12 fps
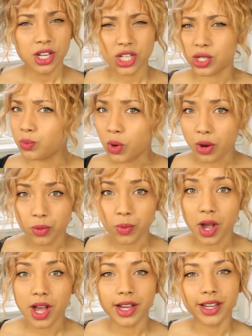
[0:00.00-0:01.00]
just won't
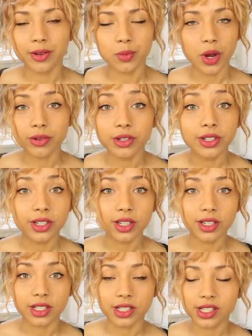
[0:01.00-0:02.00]
work and won't look
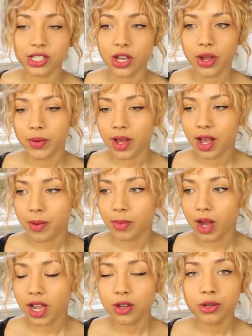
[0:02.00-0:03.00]
good. So
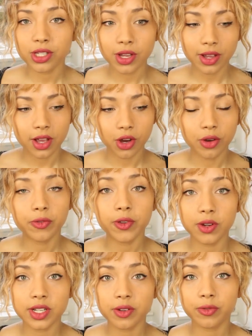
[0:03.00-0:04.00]
I also got a
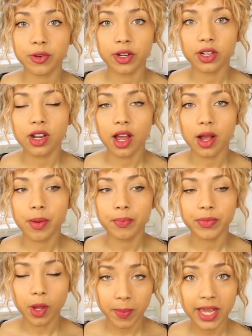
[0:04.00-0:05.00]
few different
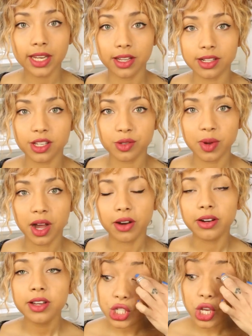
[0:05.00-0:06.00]
opinions as
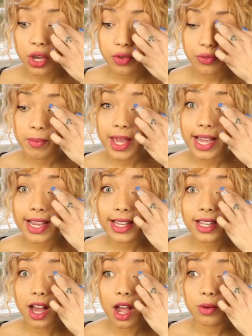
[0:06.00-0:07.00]
well. So for
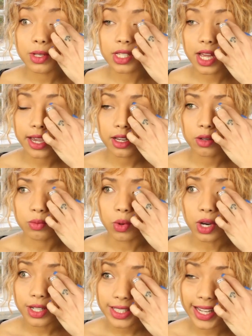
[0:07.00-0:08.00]
me, I was like,
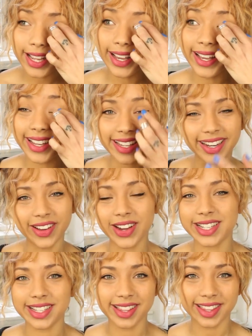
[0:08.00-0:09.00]
what? You know,
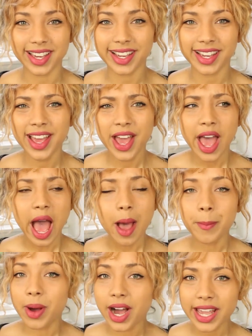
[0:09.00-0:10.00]
I didn't think
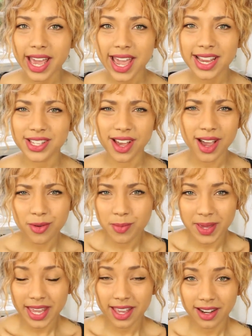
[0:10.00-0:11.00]
at my age that I
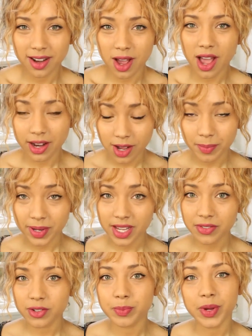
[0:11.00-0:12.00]
would be getting an
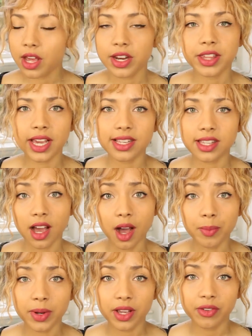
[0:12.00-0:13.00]
uplift. The only thing is the
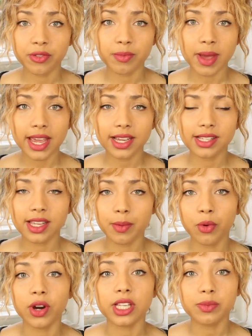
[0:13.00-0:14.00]
uplift makes
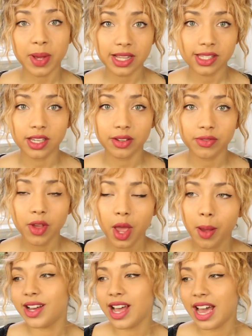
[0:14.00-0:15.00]
it more expensive.
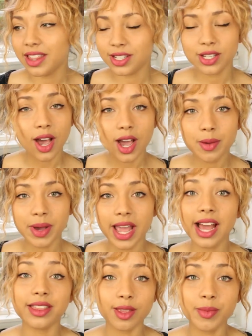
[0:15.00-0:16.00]
At the time
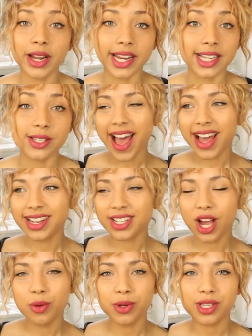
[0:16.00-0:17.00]
I had the money,
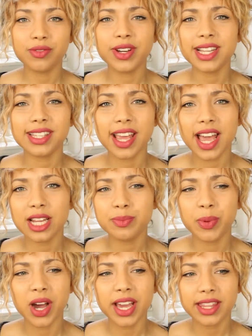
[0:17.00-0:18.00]
and I wasn't really
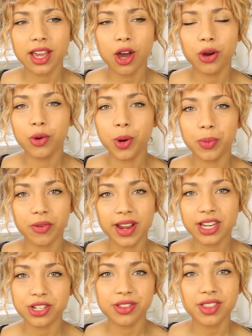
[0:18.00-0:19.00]
scared by the whole
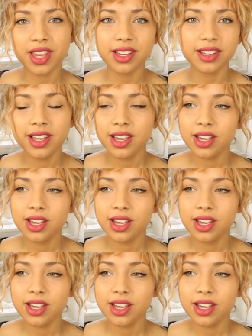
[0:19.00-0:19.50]
operation thing